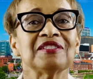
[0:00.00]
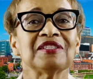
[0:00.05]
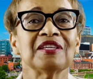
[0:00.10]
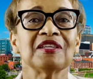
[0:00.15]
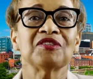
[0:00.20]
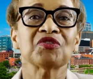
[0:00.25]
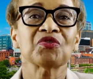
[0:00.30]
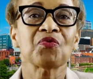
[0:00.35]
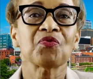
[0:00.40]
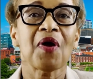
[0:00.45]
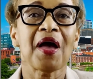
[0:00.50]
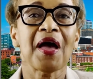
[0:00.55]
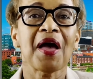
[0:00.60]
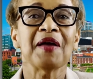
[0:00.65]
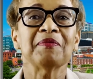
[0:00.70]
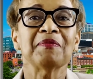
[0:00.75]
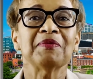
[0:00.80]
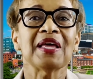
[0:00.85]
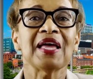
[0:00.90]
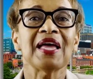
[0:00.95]

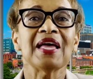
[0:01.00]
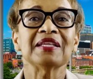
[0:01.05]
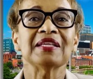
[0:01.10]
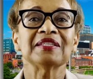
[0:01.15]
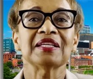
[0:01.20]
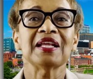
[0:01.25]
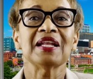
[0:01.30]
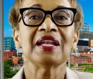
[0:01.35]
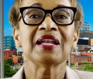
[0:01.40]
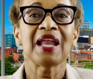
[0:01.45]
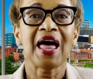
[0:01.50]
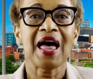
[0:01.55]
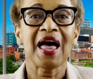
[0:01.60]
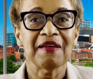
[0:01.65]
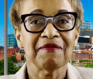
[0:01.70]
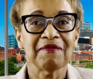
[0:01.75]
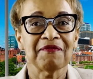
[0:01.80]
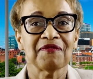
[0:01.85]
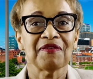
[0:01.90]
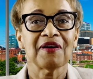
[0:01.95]
described as a
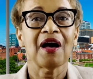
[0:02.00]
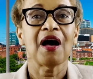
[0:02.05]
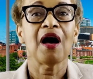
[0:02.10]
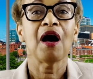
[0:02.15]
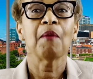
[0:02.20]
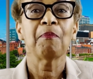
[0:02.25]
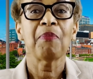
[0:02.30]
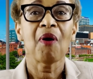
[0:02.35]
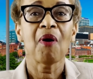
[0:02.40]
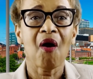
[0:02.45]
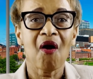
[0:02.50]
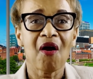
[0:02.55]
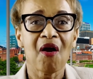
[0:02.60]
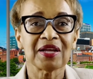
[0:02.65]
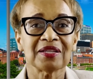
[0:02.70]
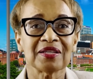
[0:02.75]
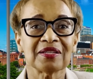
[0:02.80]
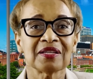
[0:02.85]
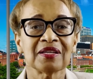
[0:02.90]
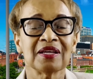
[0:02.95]
life
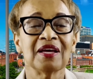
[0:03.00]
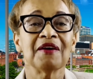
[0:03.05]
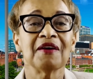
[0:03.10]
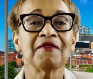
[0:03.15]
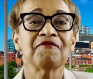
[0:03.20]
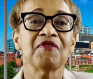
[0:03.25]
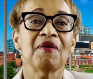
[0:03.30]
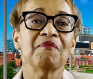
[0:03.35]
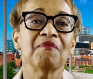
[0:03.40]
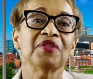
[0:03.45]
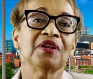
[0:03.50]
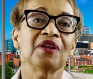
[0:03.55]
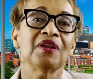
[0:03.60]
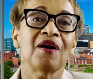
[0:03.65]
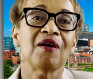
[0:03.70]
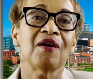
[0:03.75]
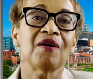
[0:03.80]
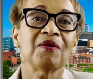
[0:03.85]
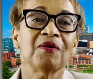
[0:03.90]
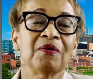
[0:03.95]
apart from the
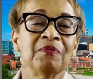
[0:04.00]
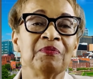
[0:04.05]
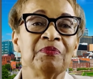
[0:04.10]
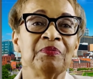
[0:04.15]
law.